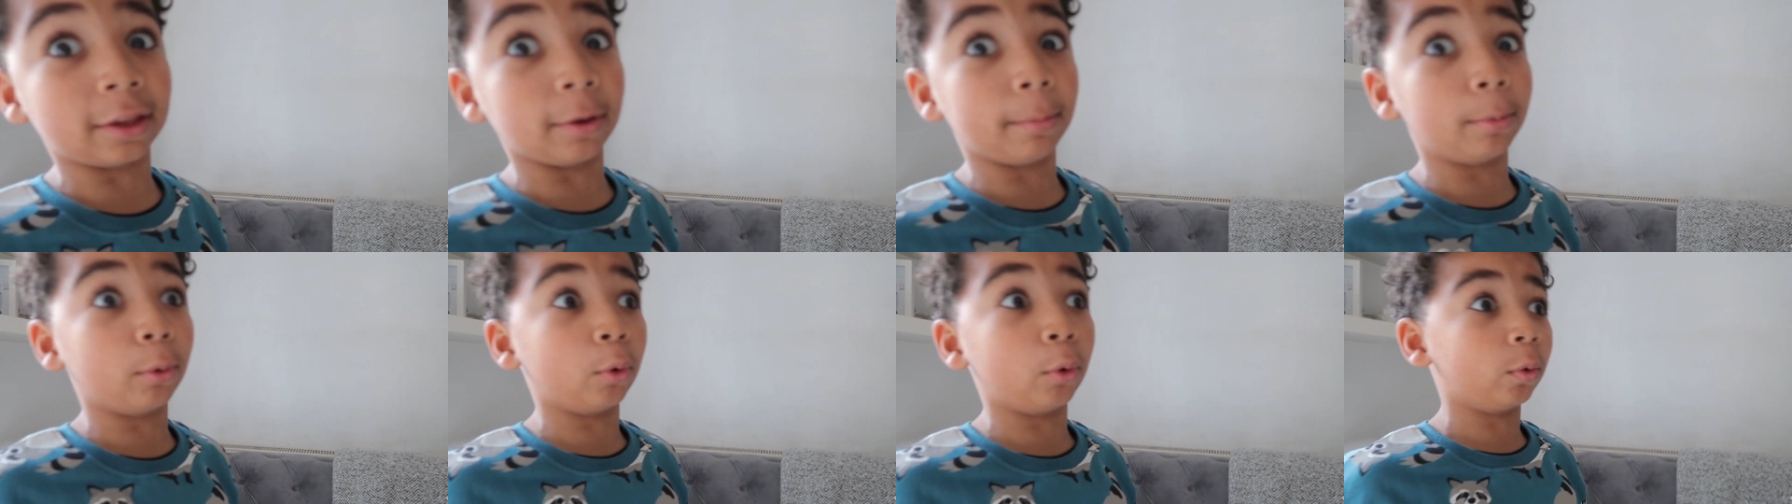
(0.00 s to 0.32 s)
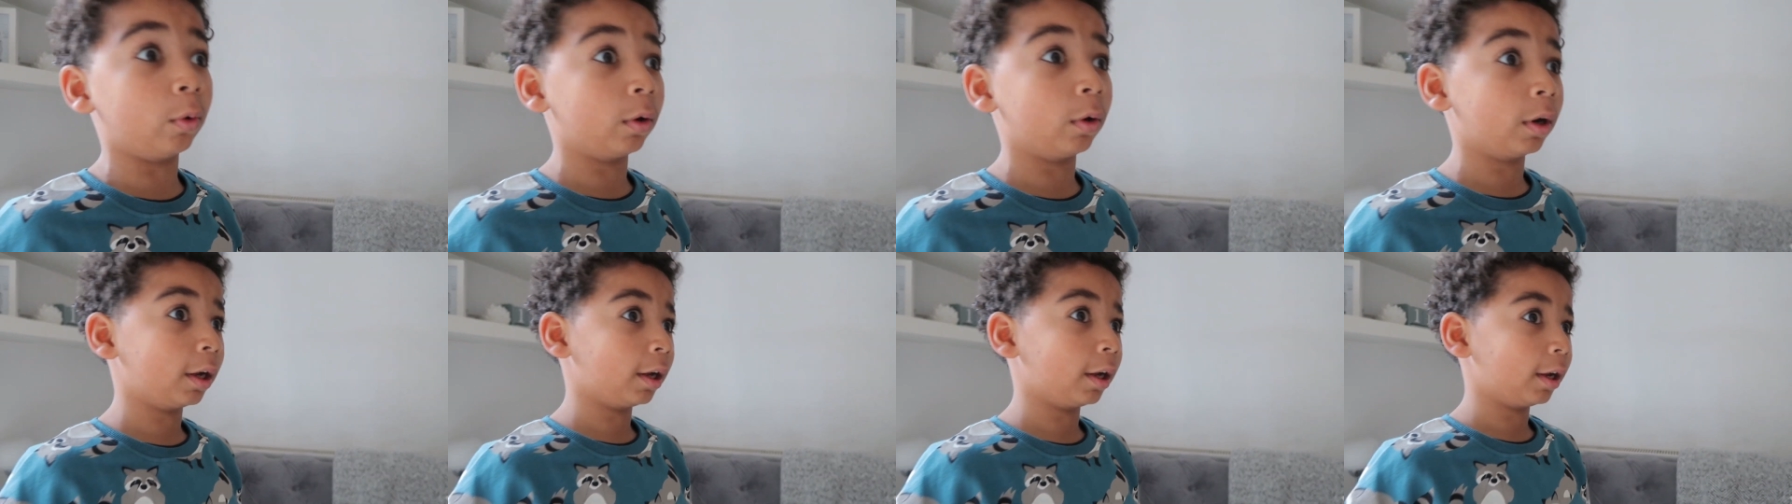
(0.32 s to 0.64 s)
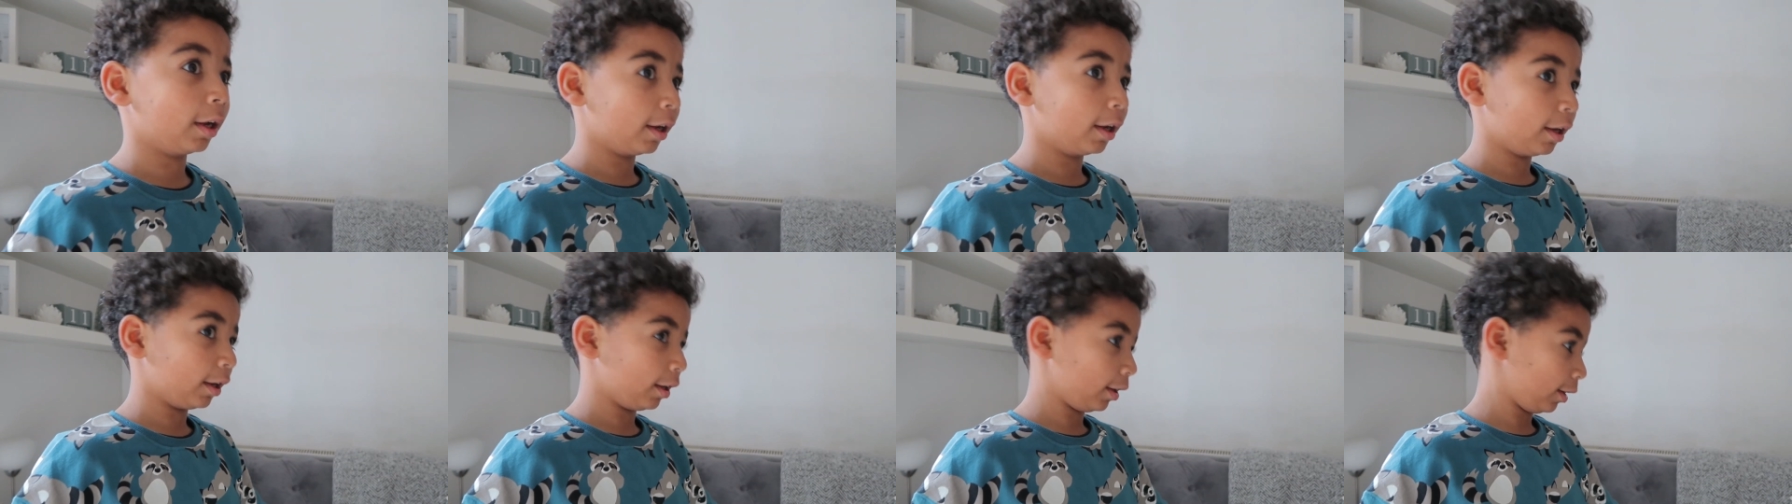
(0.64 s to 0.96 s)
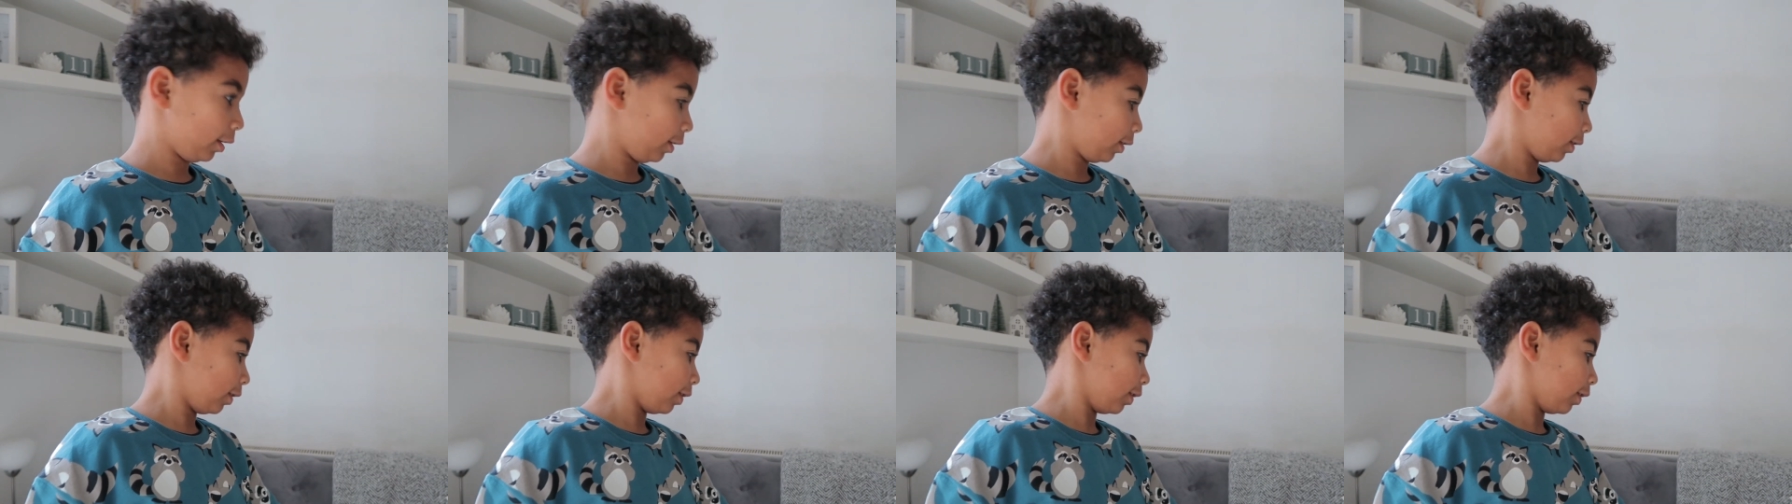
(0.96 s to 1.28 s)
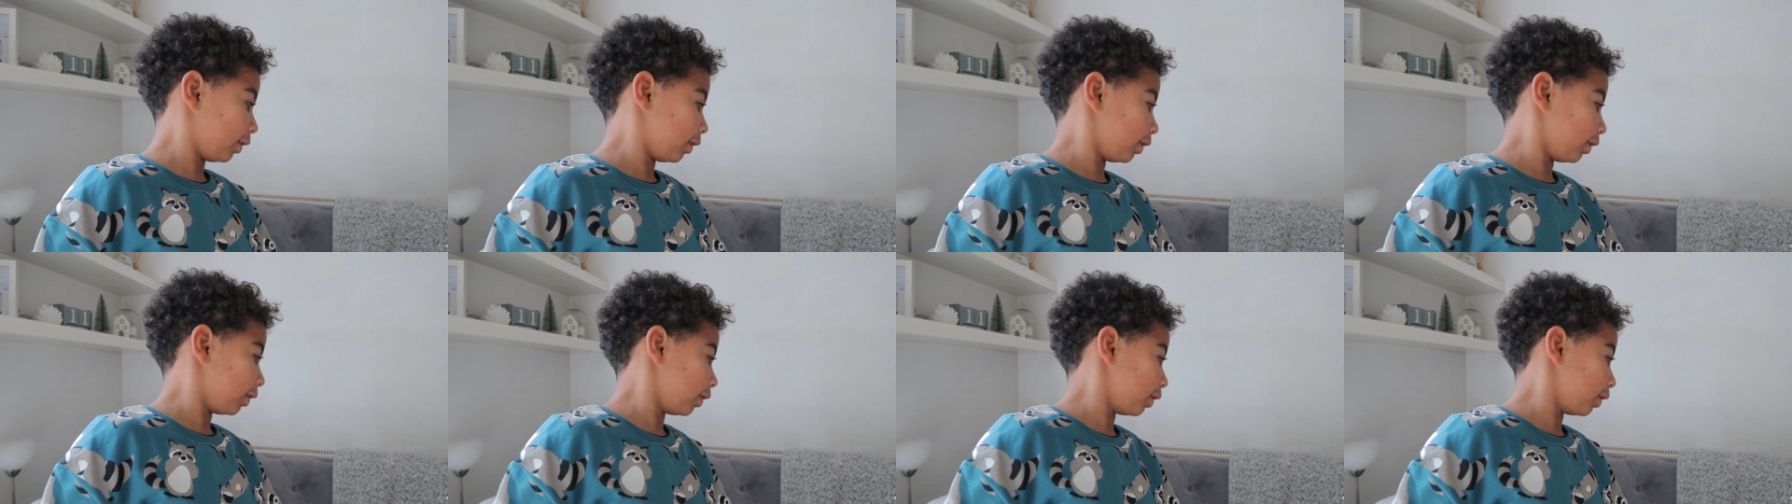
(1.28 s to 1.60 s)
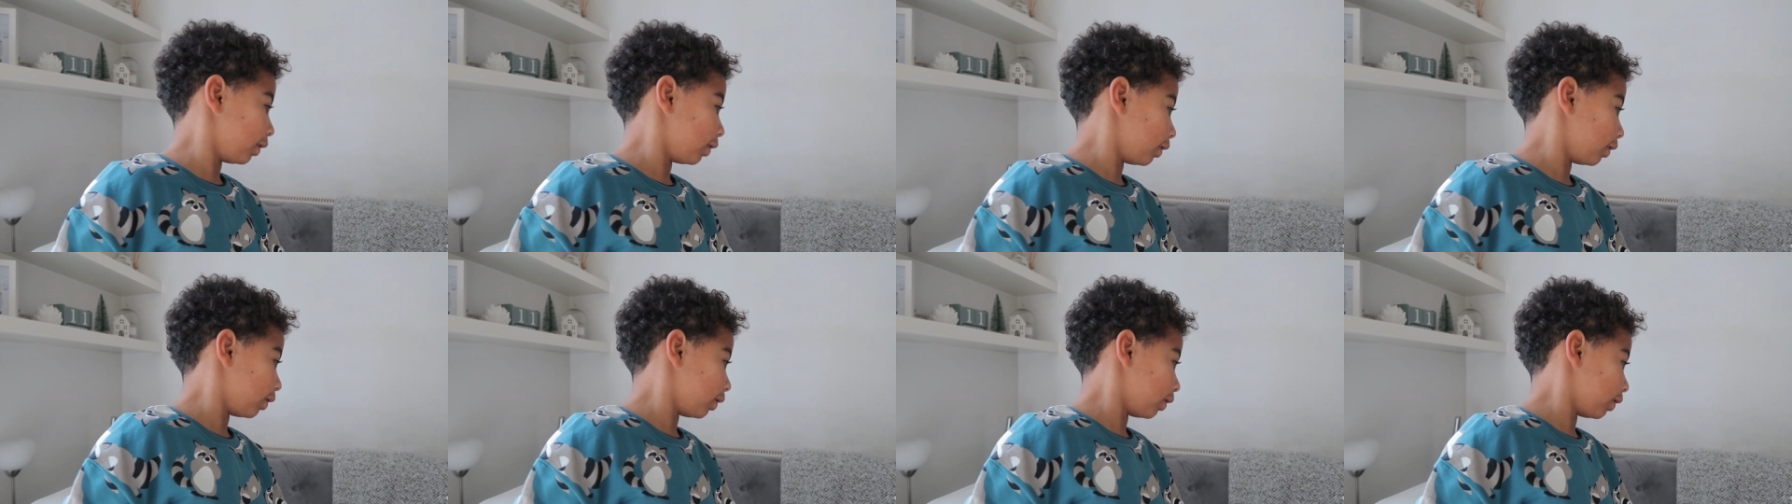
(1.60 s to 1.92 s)
eatable.
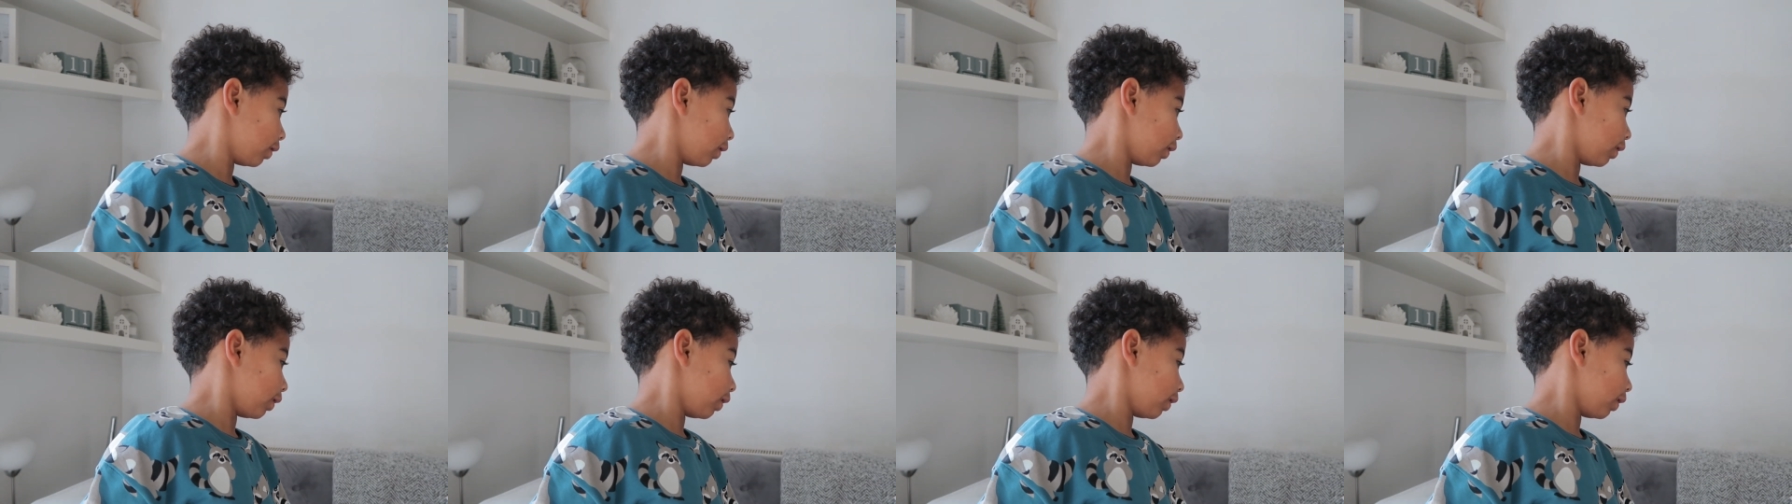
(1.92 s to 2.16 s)
Edible.